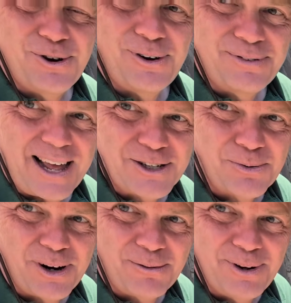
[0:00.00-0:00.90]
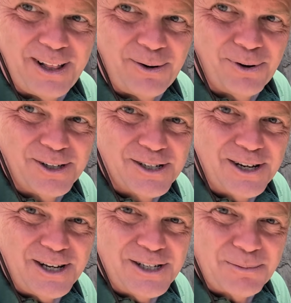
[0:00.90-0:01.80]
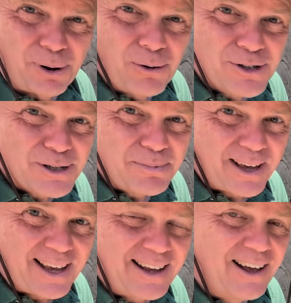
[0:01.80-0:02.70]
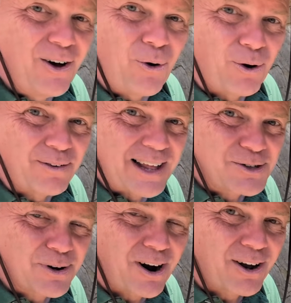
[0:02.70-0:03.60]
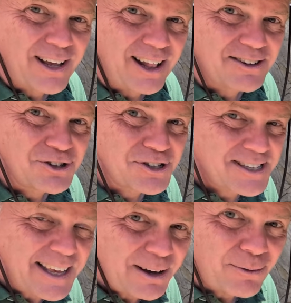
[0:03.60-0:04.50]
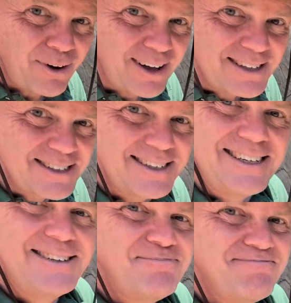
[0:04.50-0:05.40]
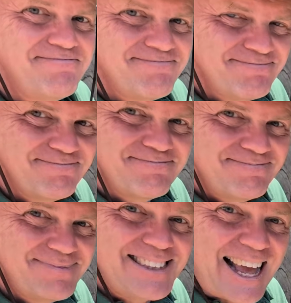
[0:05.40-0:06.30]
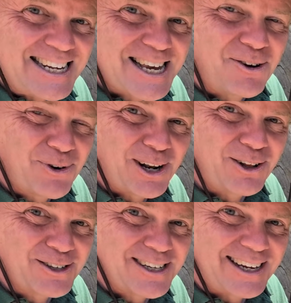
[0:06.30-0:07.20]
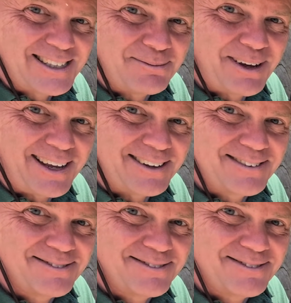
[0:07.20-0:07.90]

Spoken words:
know if that's what it really was supposed to be, or if that's what archaeologists think it was. That's what it looks like to me.